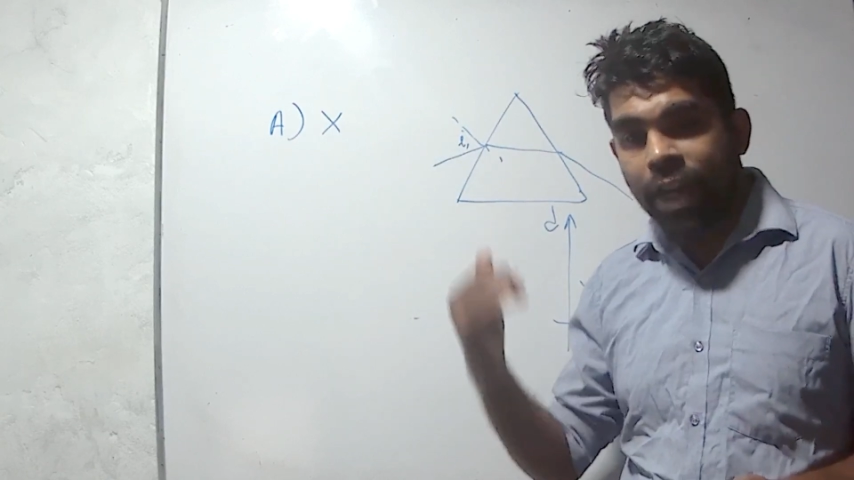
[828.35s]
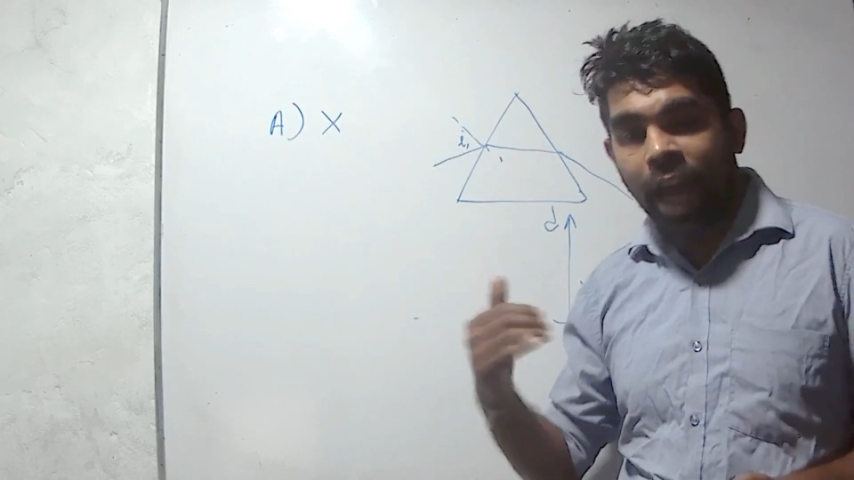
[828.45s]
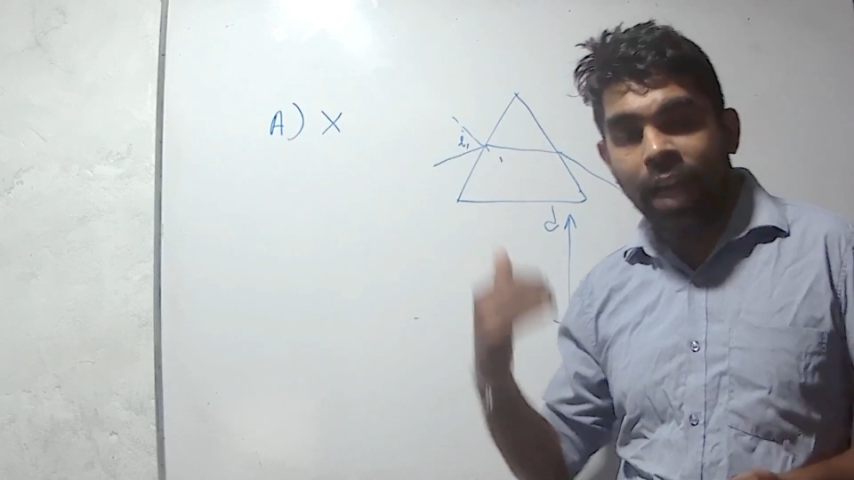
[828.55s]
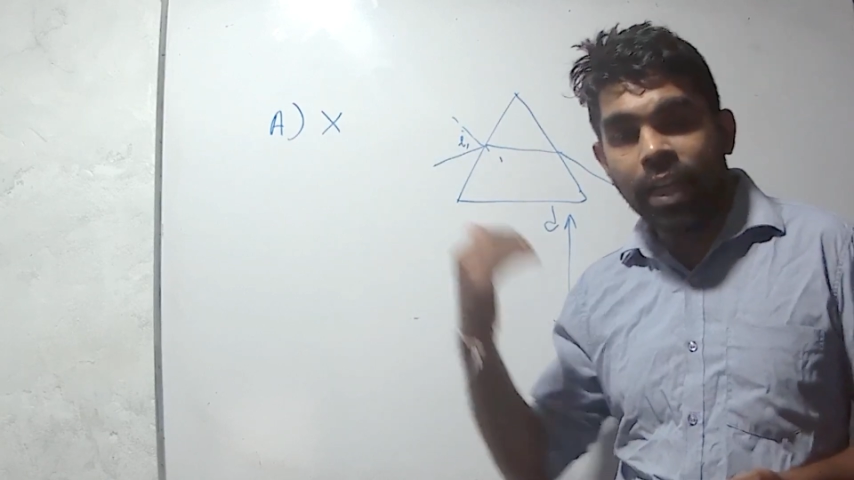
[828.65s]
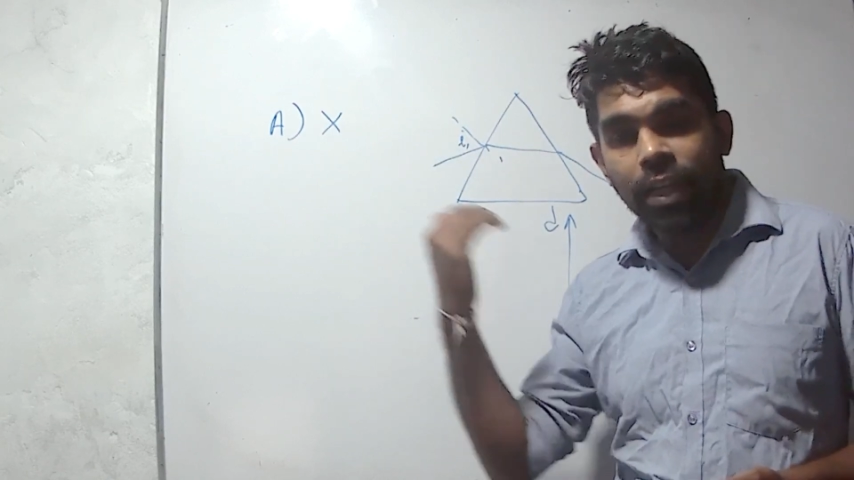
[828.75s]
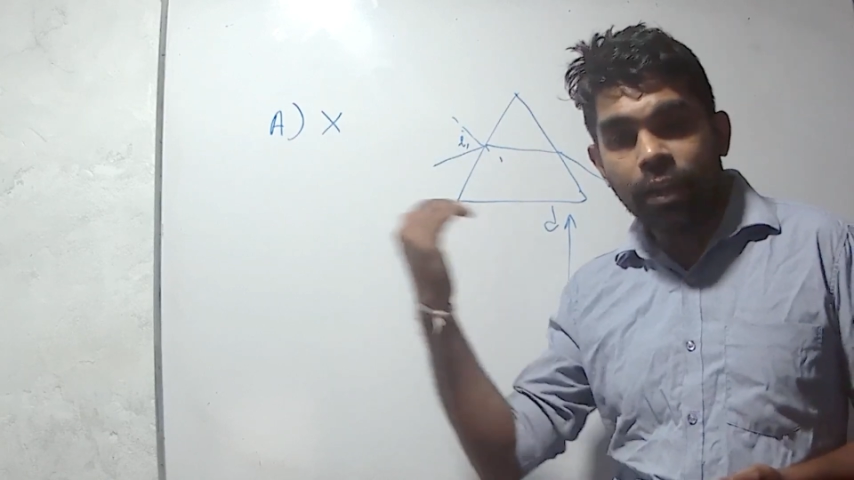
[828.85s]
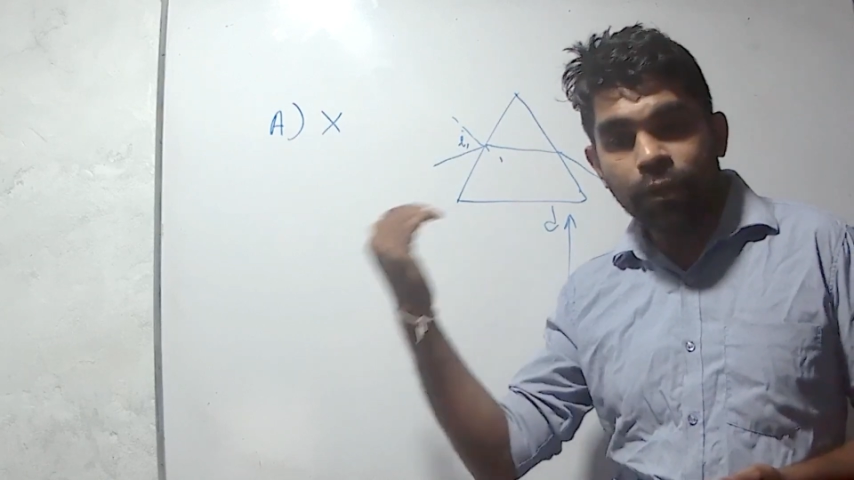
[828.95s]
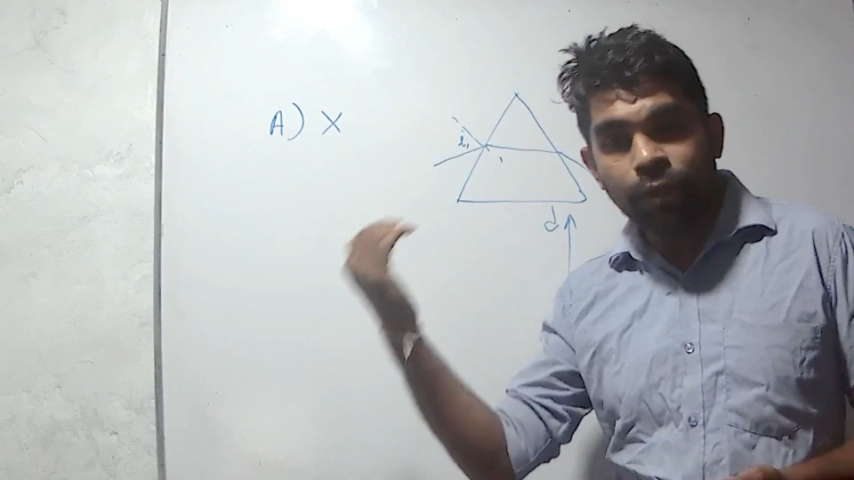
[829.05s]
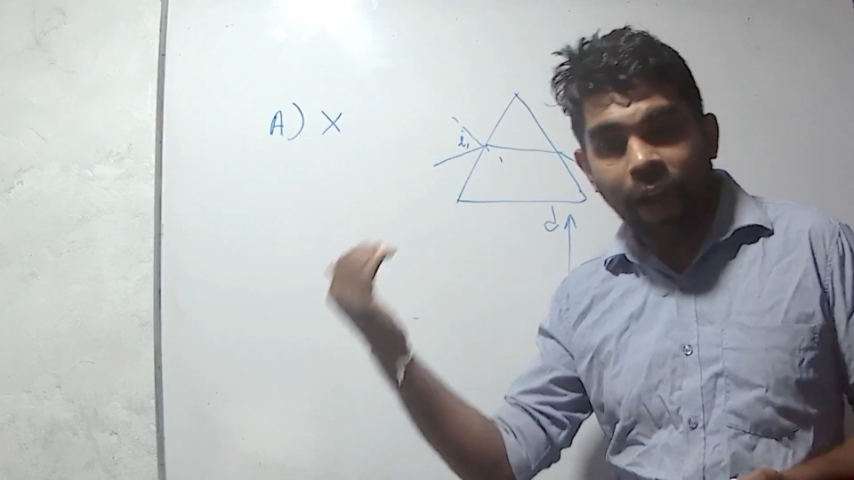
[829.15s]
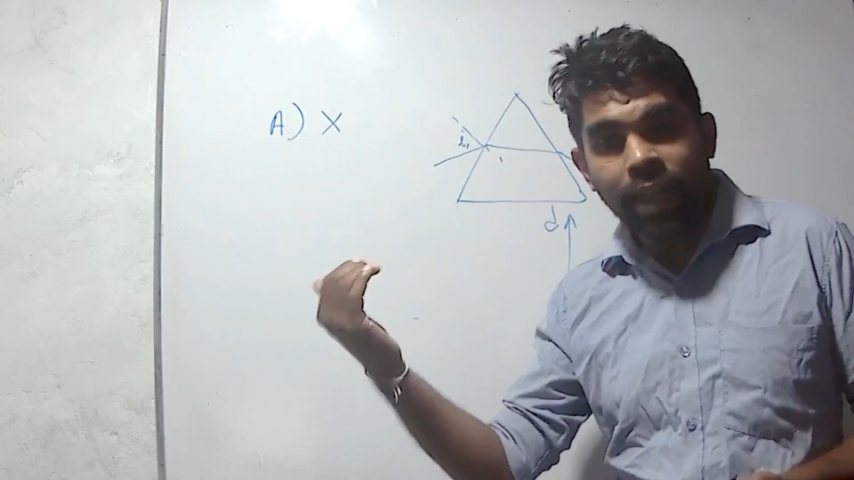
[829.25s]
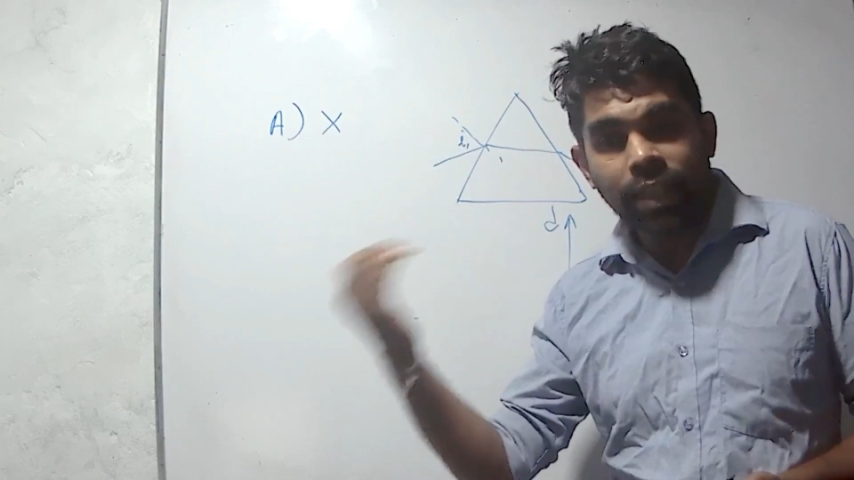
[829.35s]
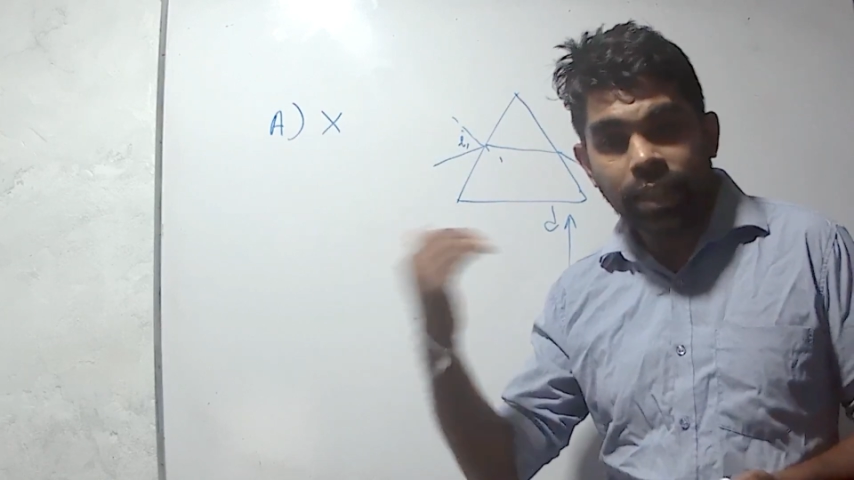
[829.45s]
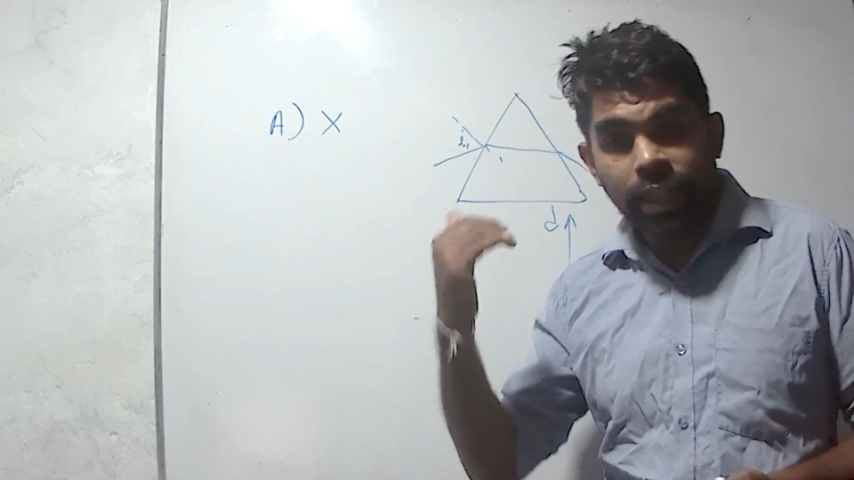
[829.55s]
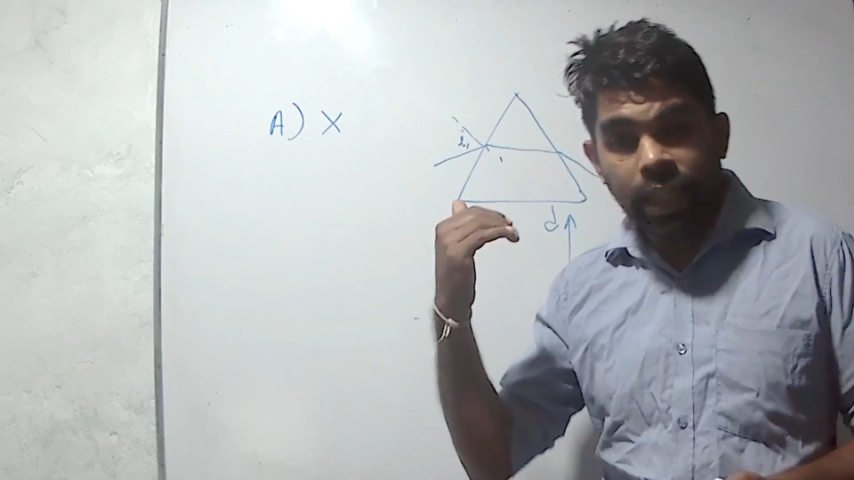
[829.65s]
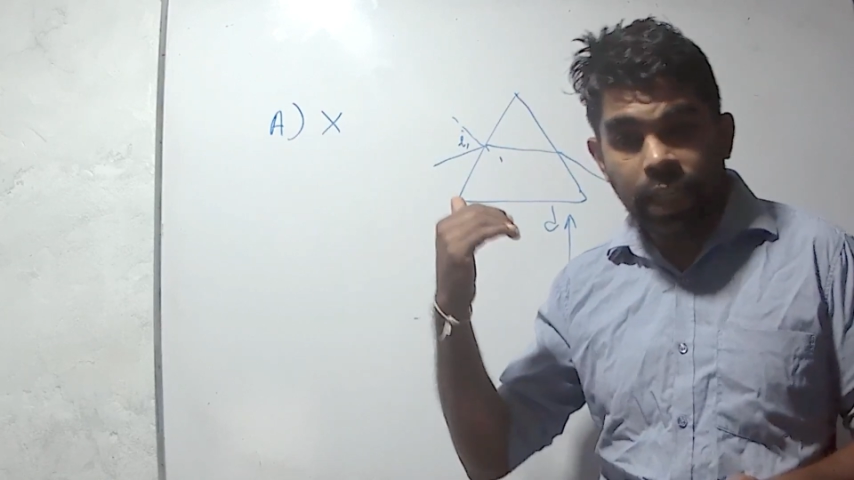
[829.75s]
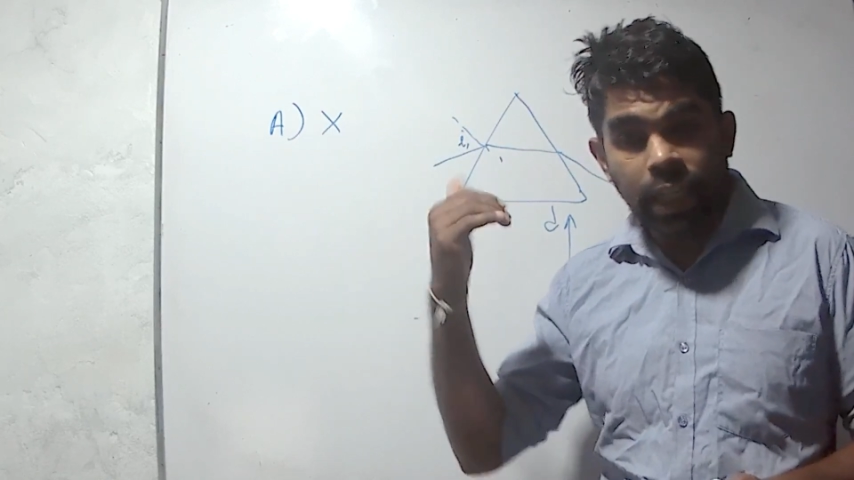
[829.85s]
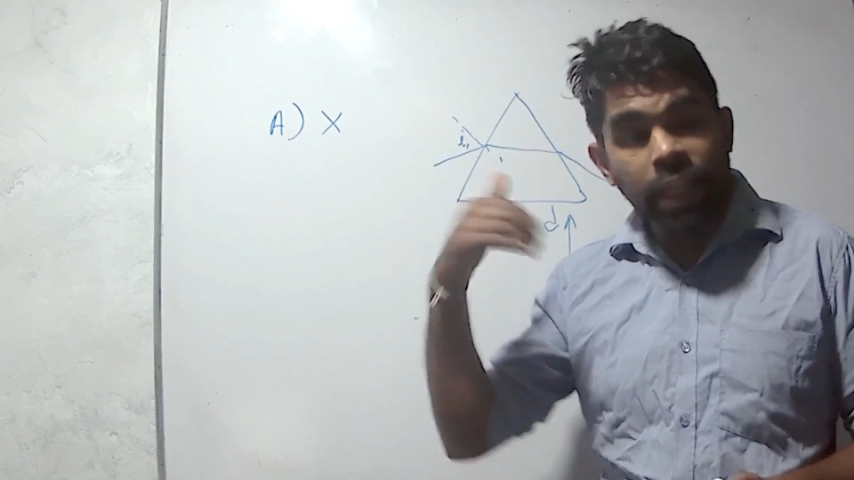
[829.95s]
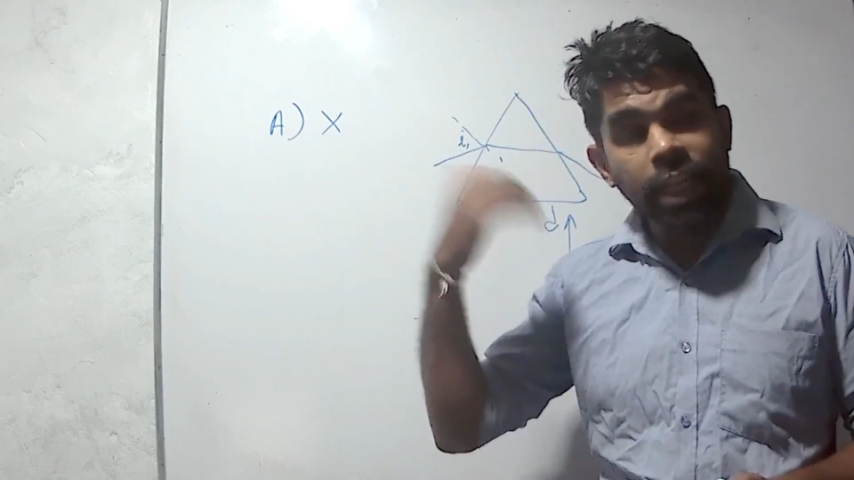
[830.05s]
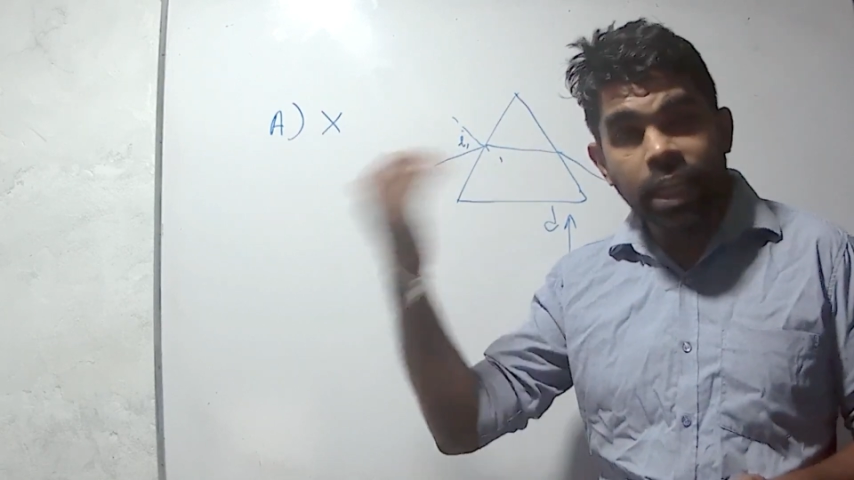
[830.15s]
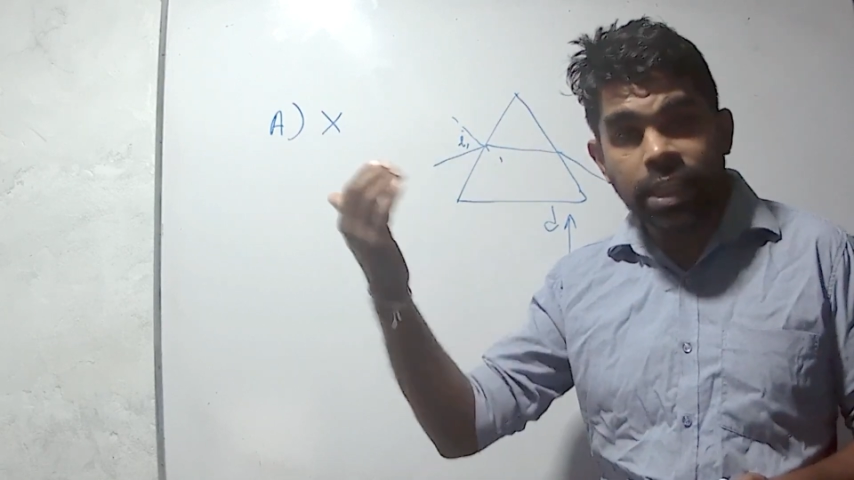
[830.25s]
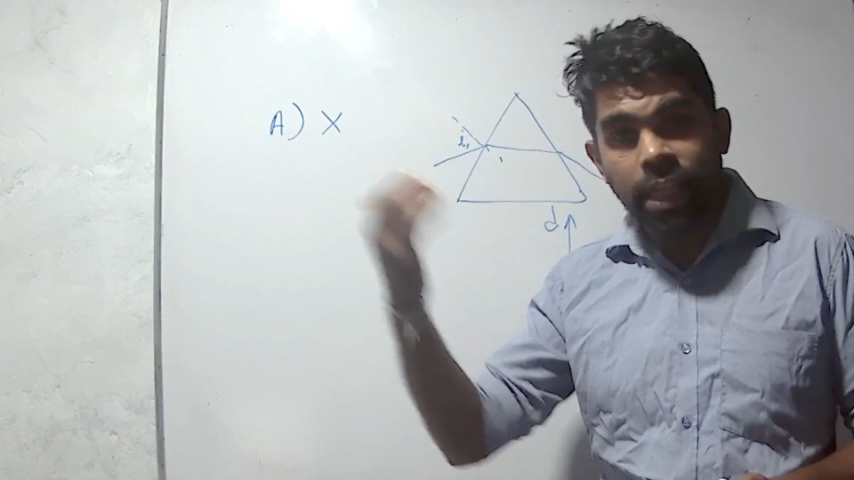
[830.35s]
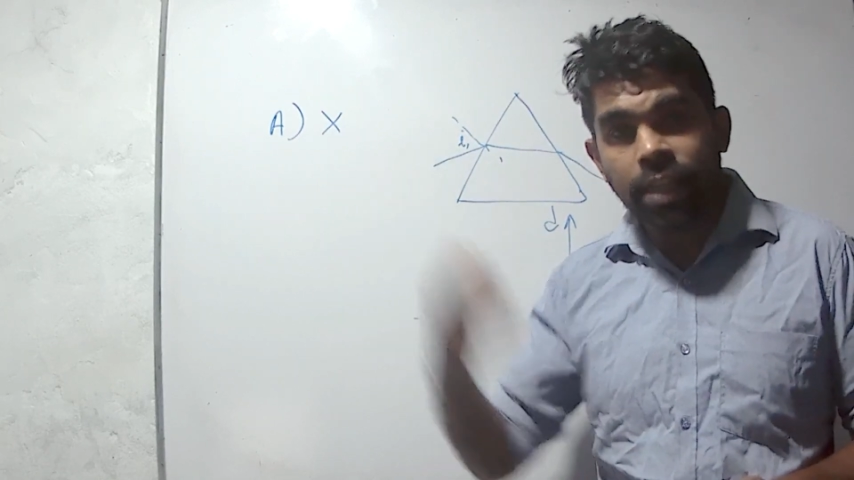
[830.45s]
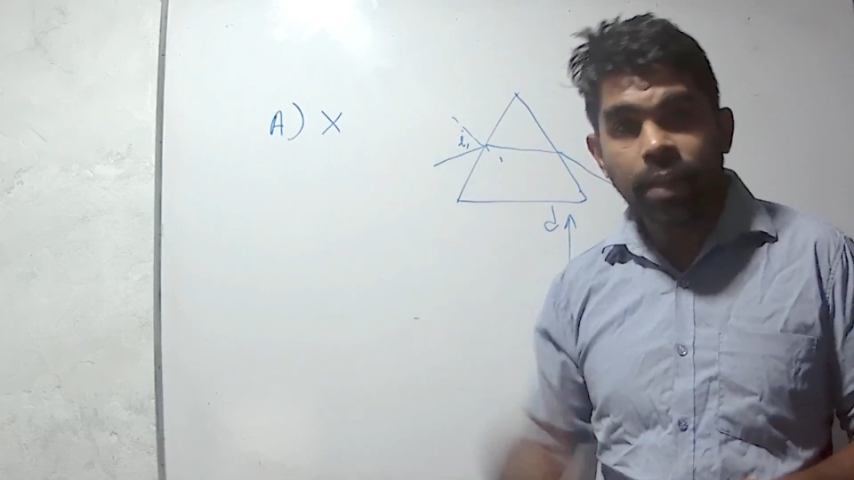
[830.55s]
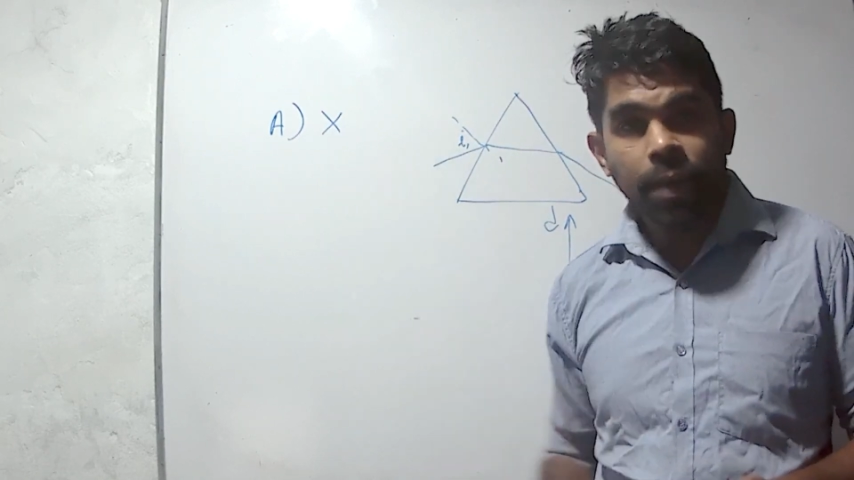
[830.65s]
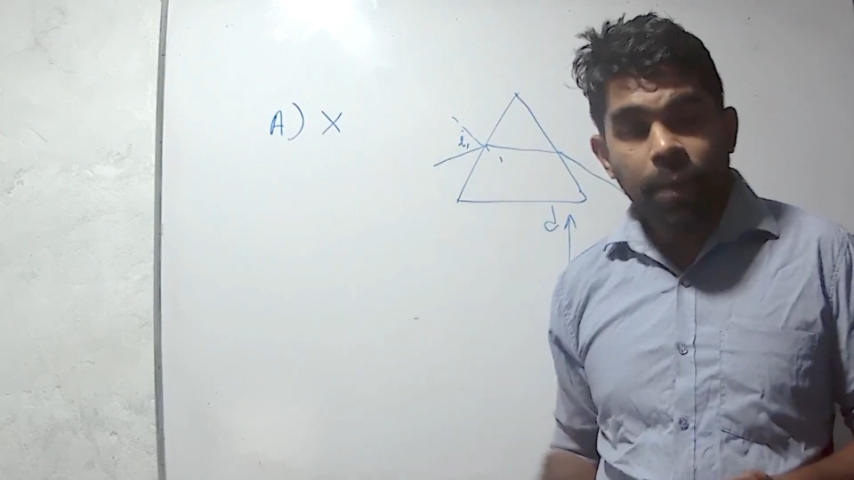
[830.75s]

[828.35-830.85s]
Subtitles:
I1 increasing,